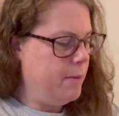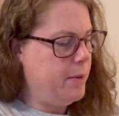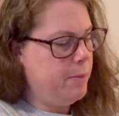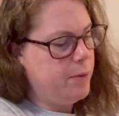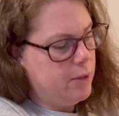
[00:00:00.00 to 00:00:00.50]
Let
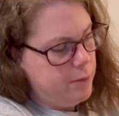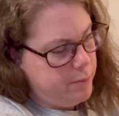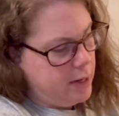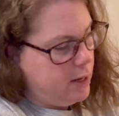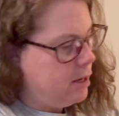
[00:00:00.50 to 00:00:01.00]
me pull
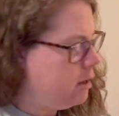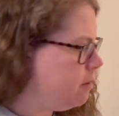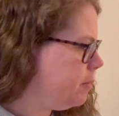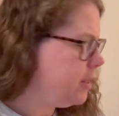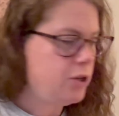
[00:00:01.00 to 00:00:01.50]
up my
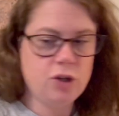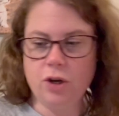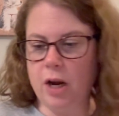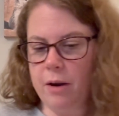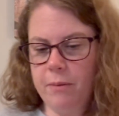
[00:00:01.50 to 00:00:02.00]

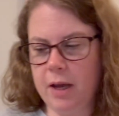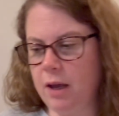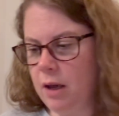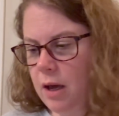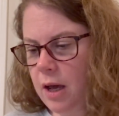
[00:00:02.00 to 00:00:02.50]
picture on
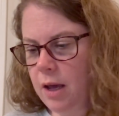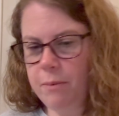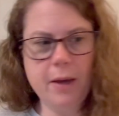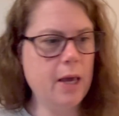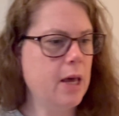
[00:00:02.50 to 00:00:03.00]
my
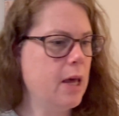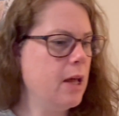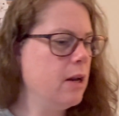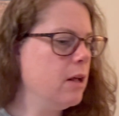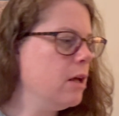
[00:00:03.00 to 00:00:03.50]
iPad.